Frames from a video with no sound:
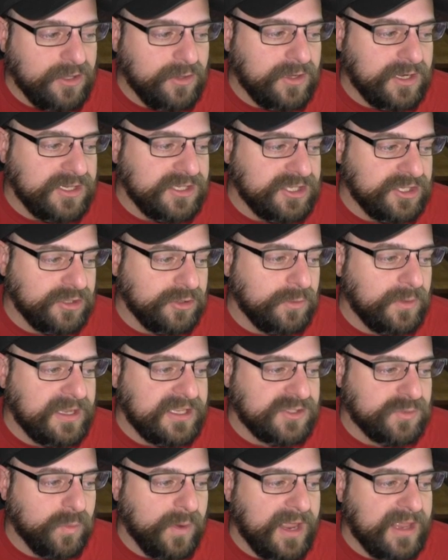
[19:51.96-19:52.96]
that you can
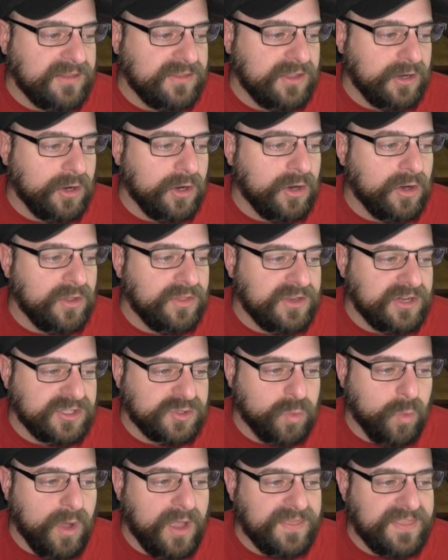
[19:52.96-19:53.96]
do is when
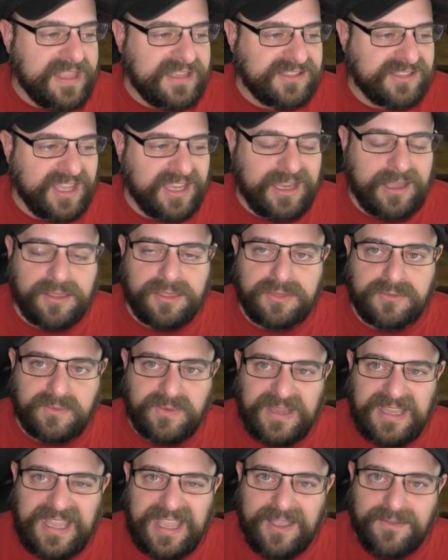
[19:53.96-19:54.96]
there's one that's like a
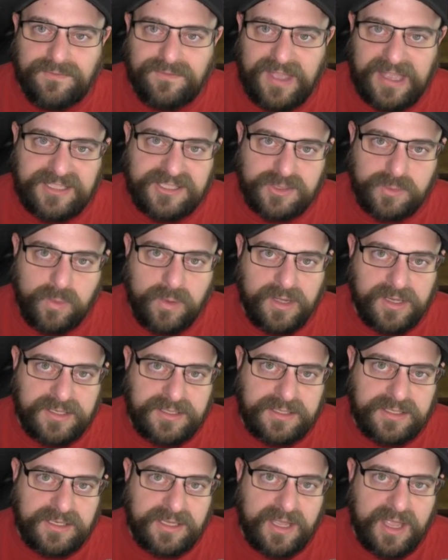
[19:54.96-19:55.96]
3 event
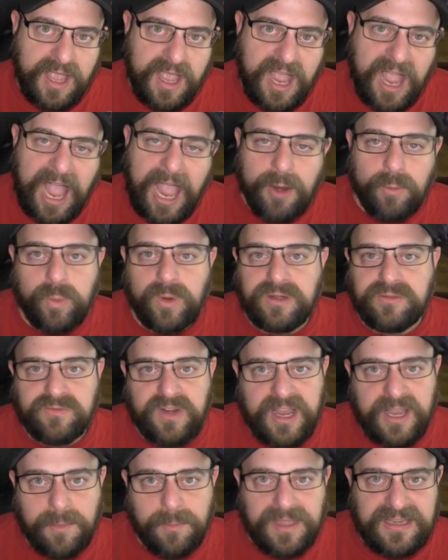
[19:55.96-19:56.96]
one. I
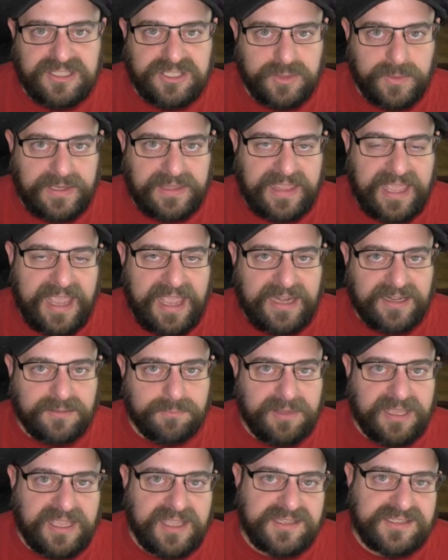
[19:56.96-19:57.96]
wouldn't recommend doing
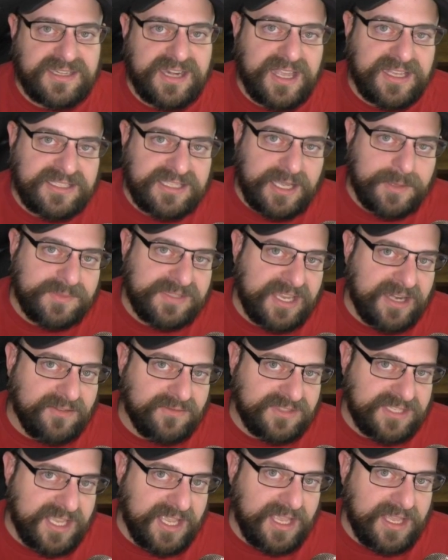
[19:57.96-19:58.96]
that because 9 times
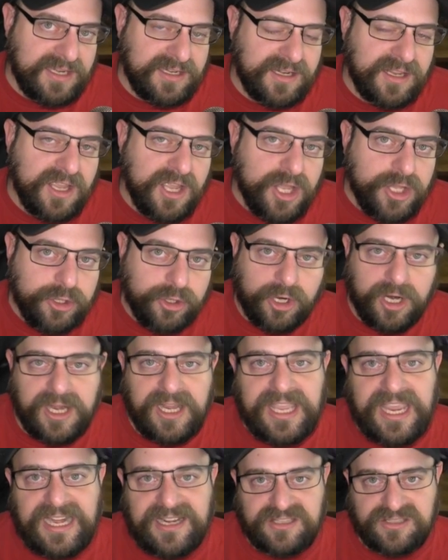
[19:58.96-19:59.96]
out of 10, you're
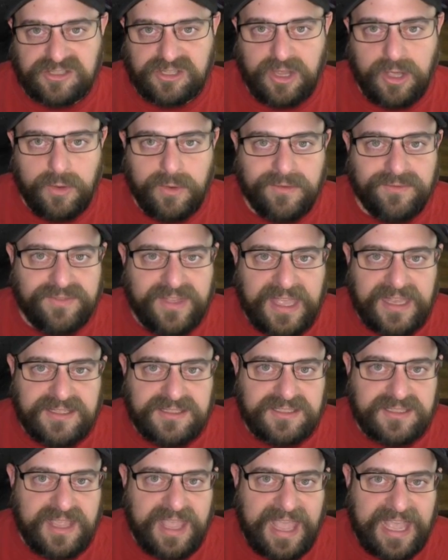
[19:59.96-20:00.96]
going to get a slow
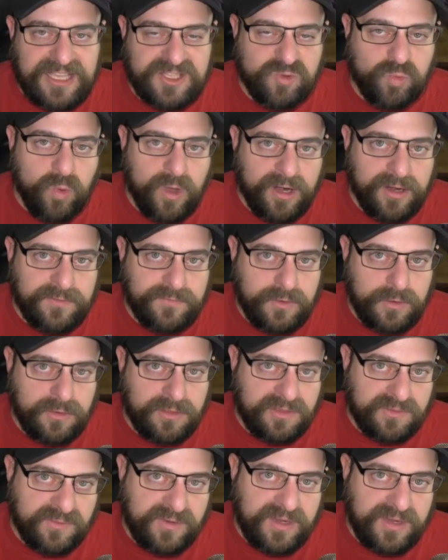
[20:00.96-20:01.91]
event as one of your